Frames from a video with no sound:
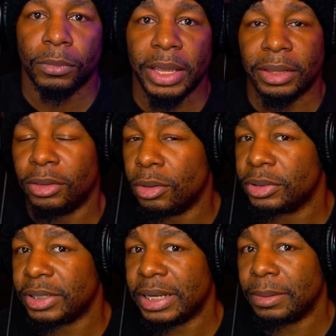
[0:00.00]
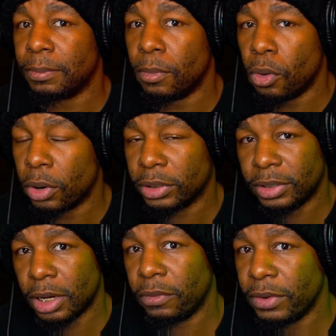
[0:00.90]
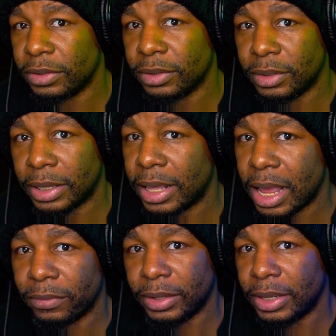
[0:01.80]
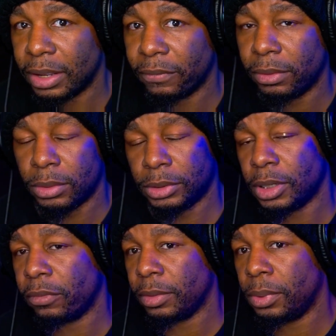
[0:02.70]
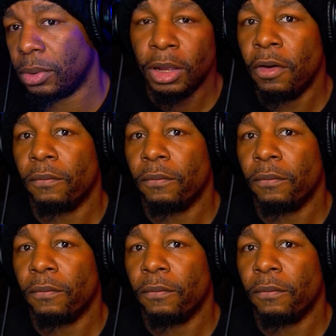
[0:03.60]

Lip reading: inducing more Tunnel Vision that they have to get Florges off the board.